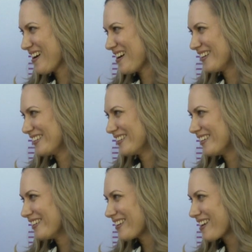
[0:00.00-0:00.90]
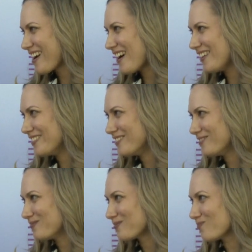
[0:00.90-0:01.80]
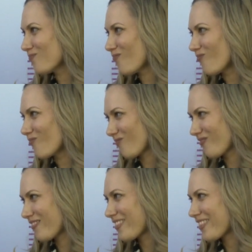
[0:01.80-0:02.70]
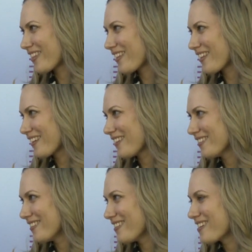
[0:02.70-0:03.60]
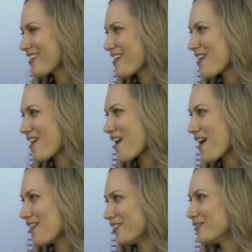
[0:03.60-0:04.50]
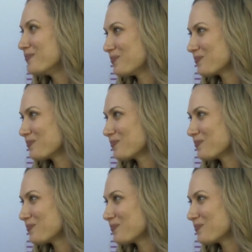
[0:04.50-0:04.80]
[no speech]